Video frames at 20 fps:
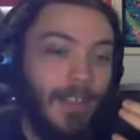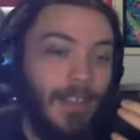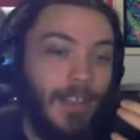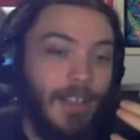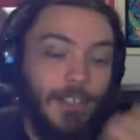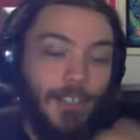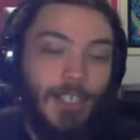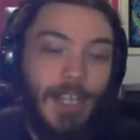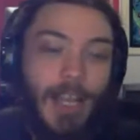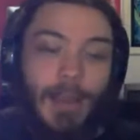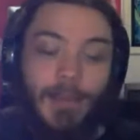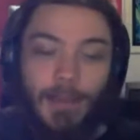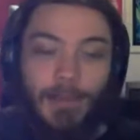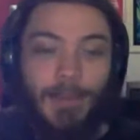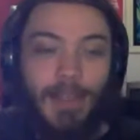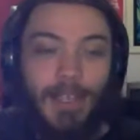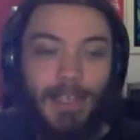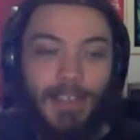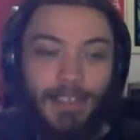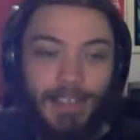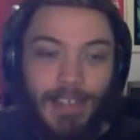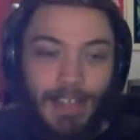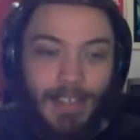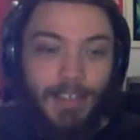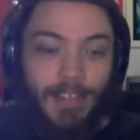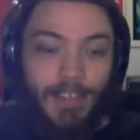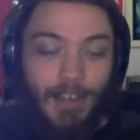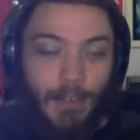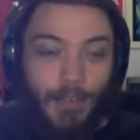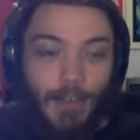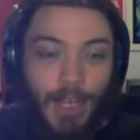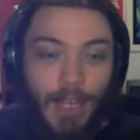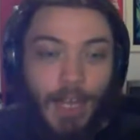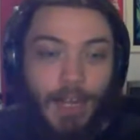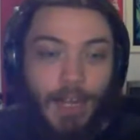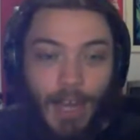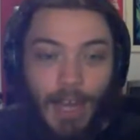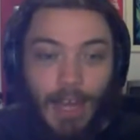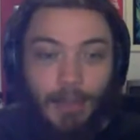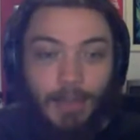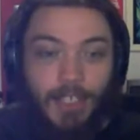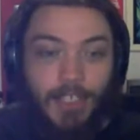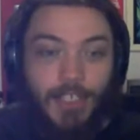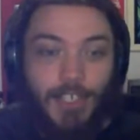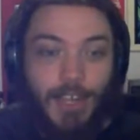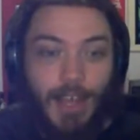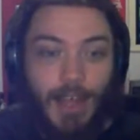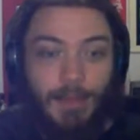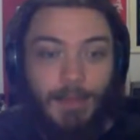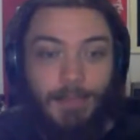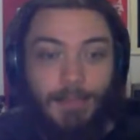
a shame to me because that's another kind of hobby shop.